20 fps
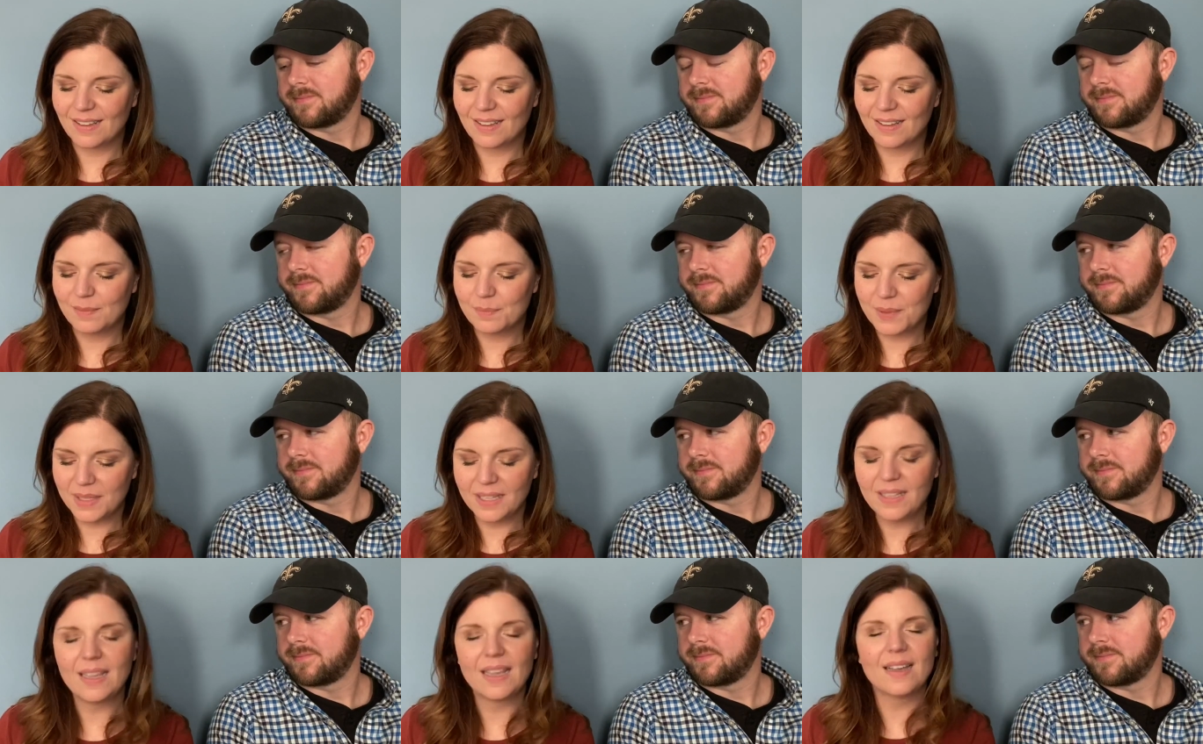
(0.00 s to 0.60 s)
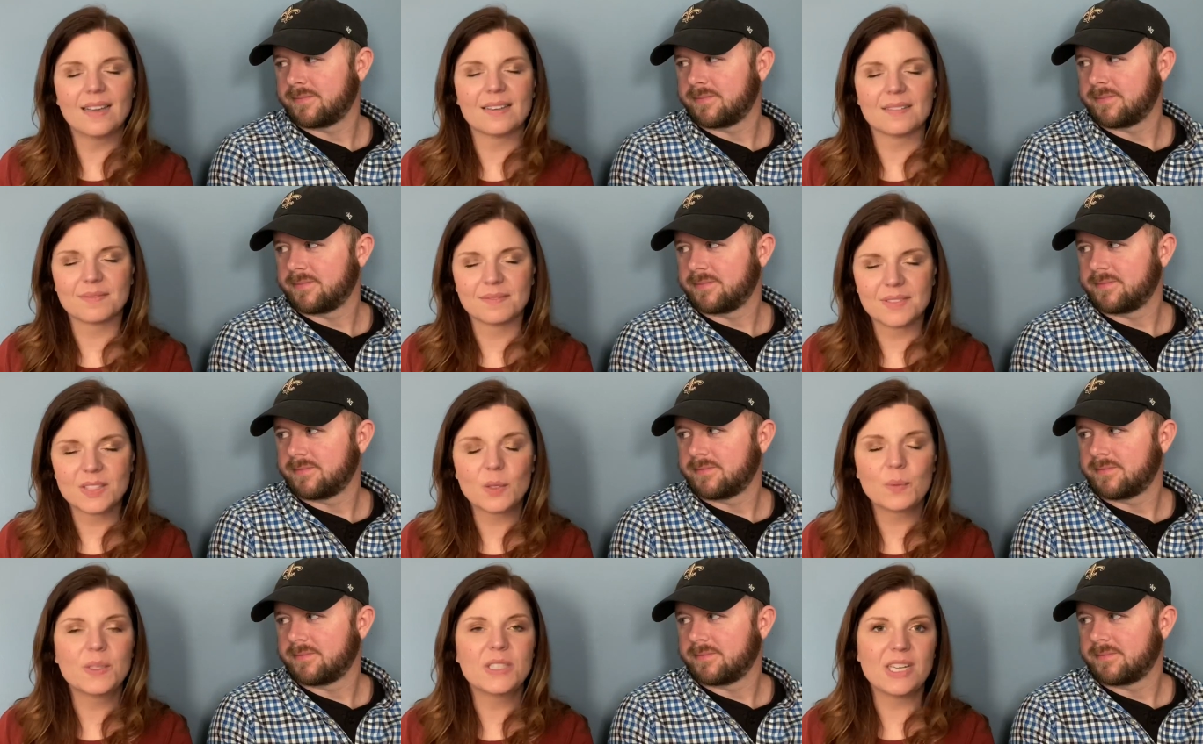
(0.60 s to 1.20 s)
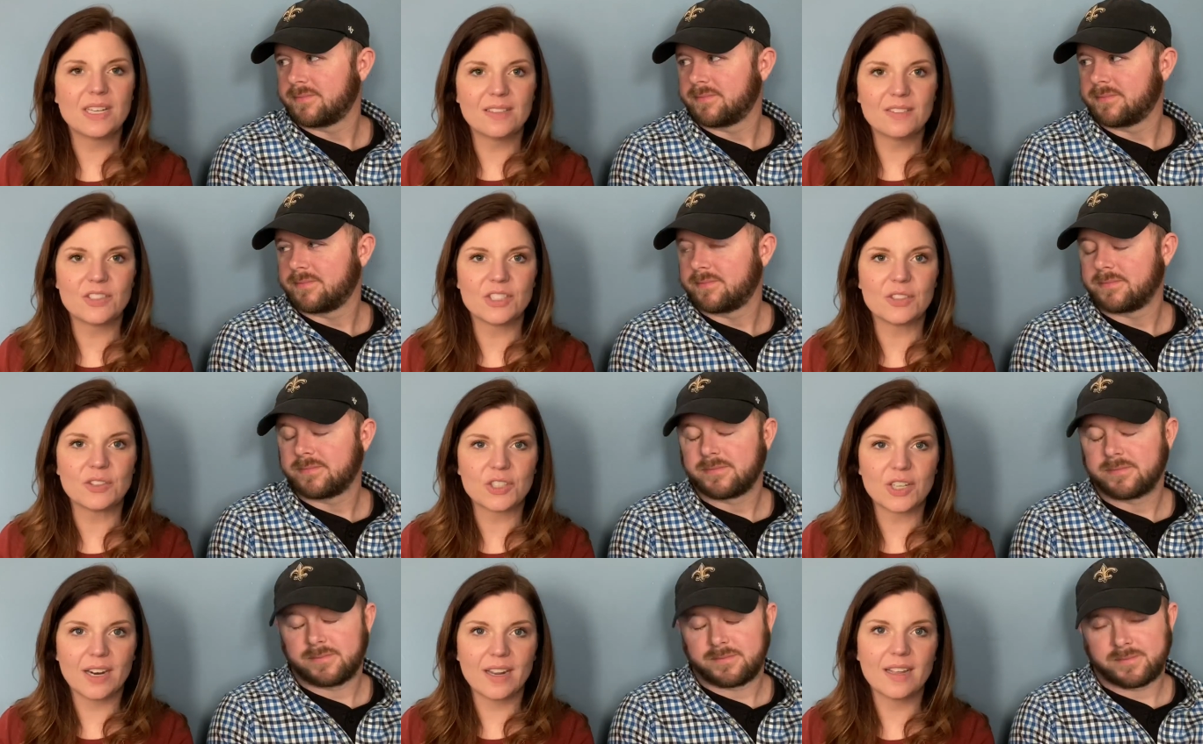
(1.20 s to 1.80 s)
Speaker 1: but yeah, so we challenge
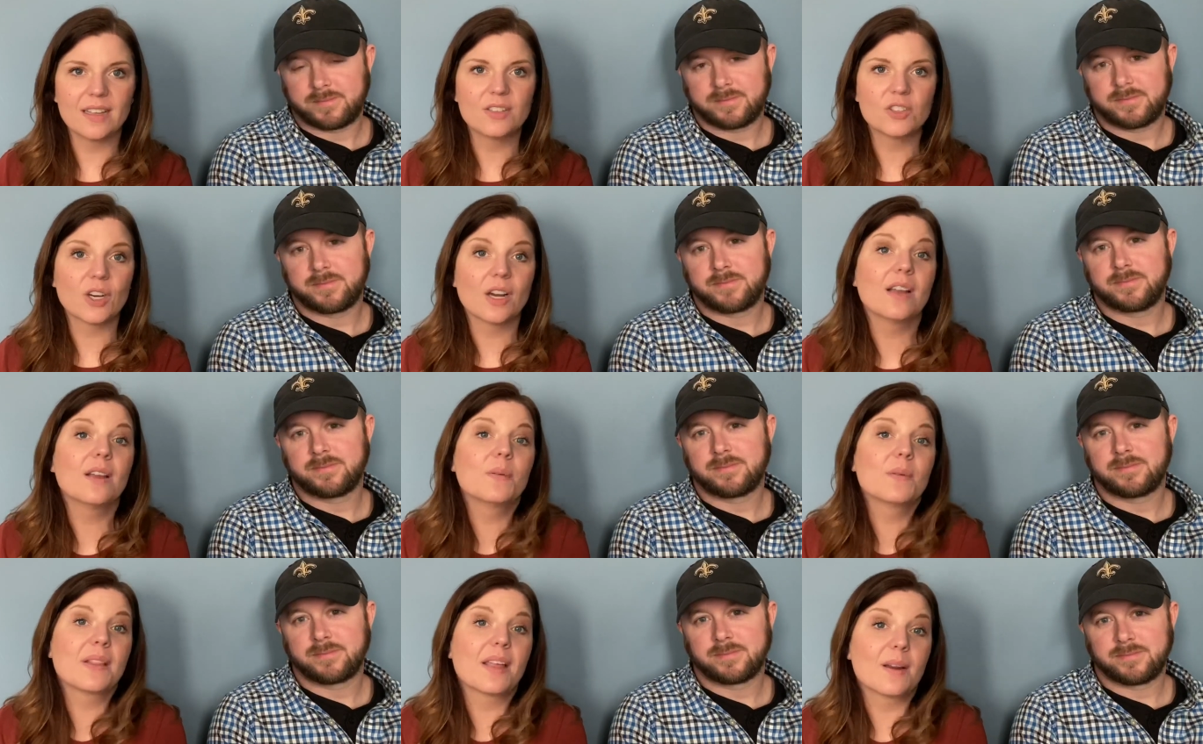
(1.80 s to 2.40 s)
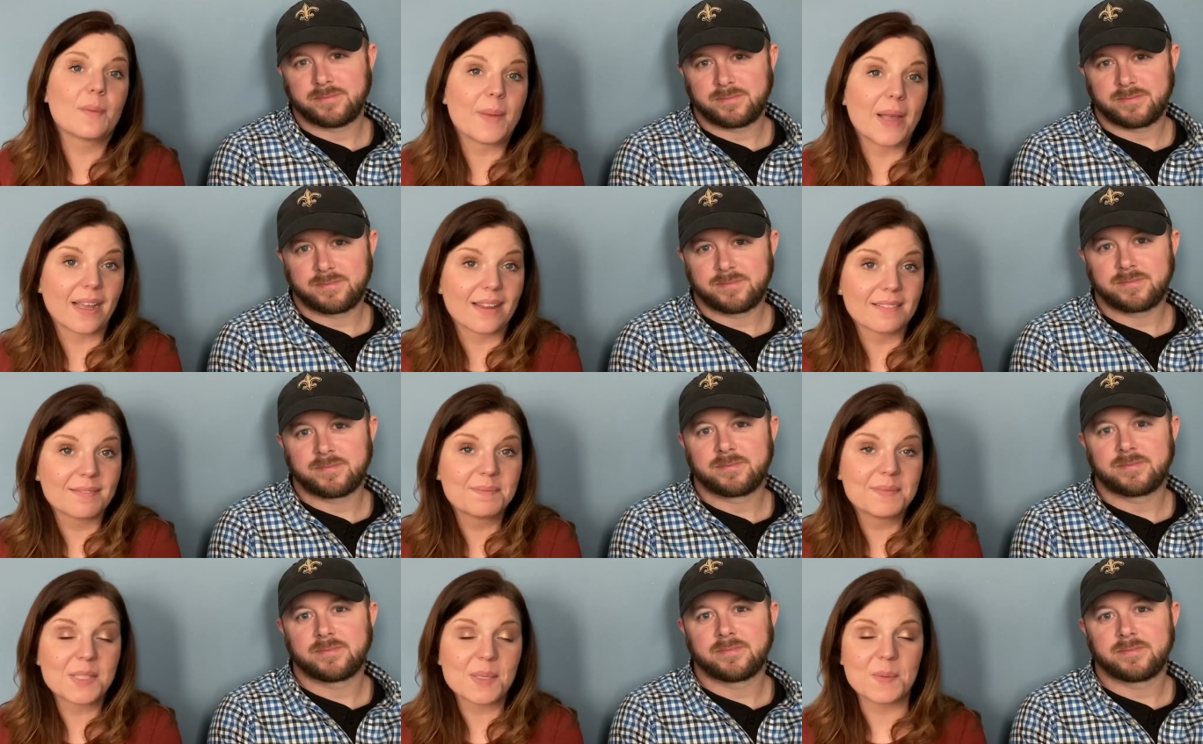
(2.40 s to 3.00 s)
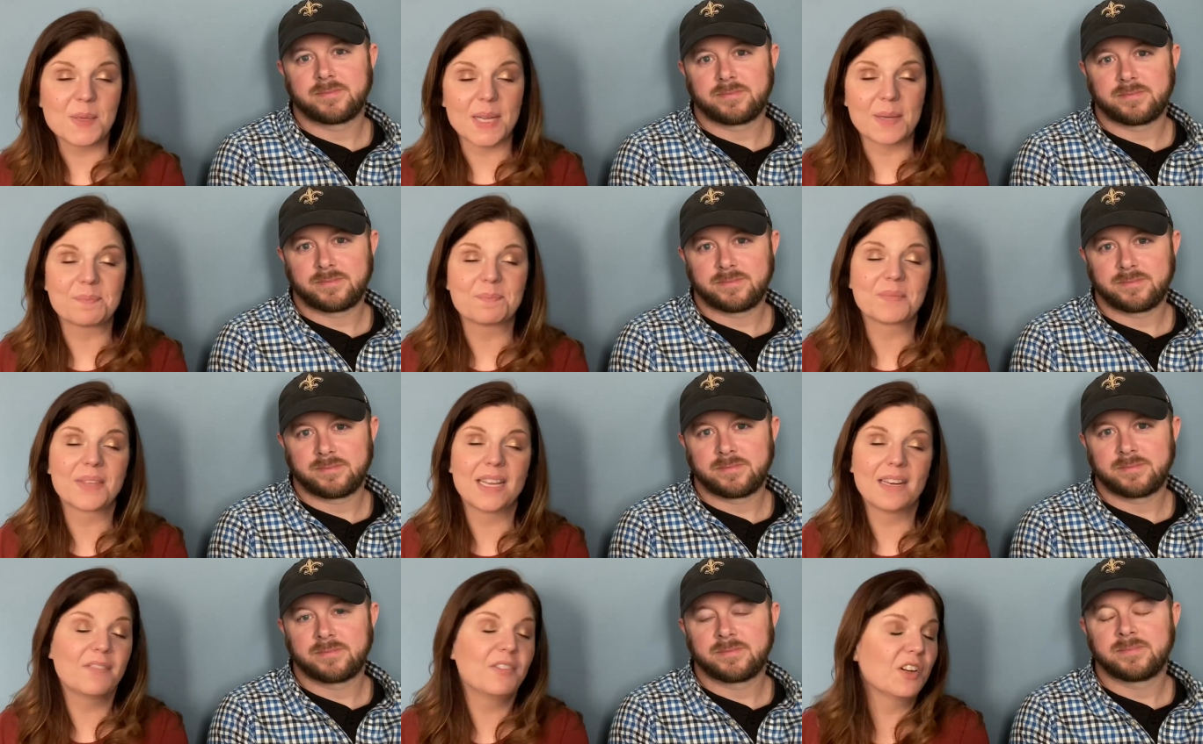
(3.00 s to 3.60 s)
you. Try try it without a bag sometime.
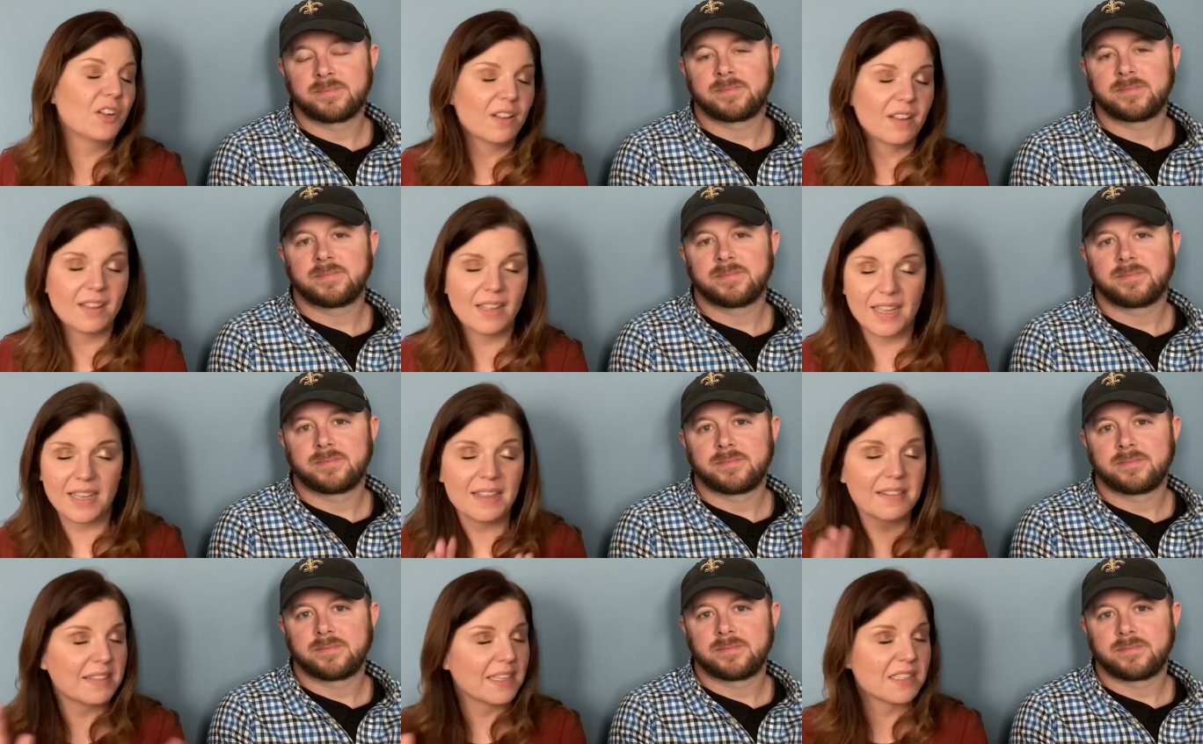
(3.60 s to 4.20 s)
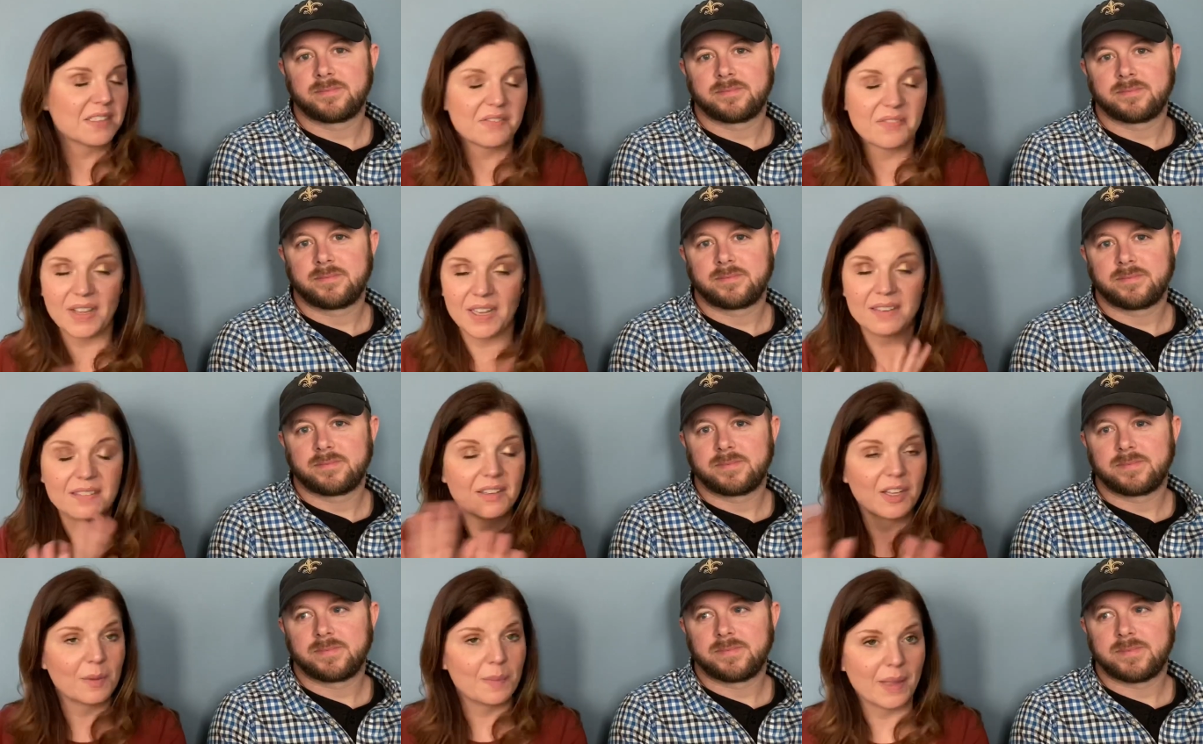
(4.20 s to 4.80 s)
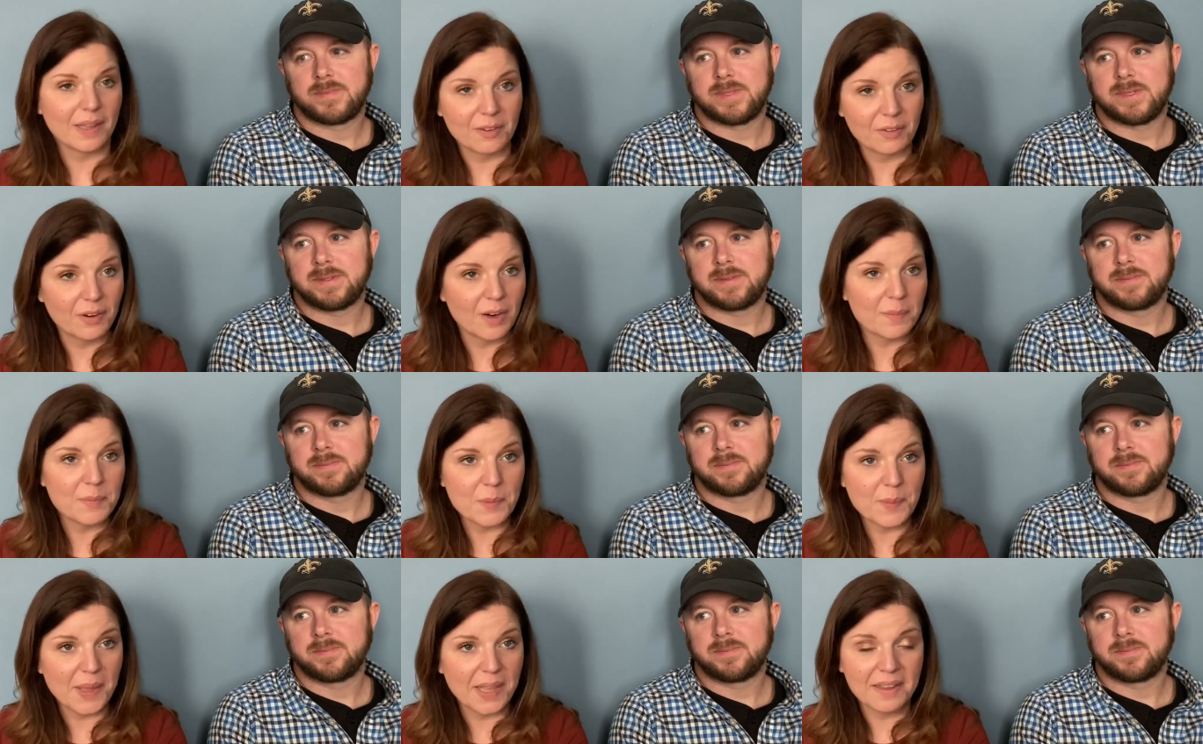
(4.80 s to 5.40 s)
And if you don't like it, that's fine. Go back and
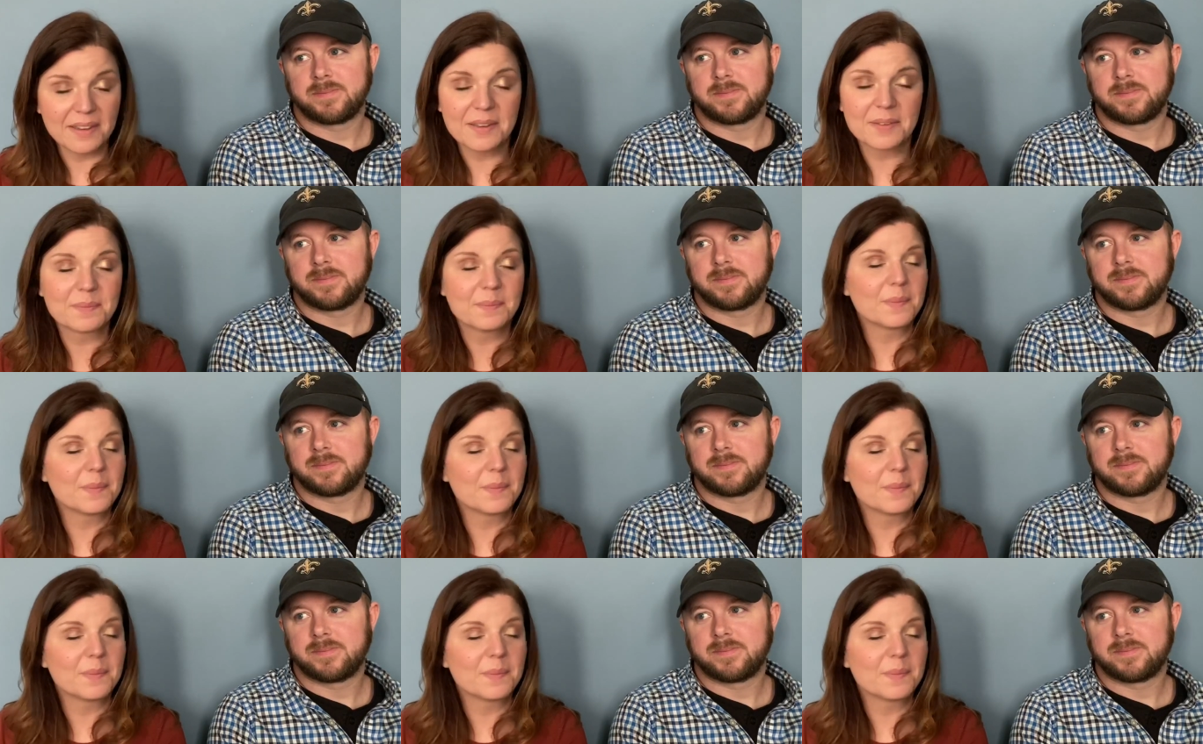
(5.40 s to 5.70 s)
grab your bag.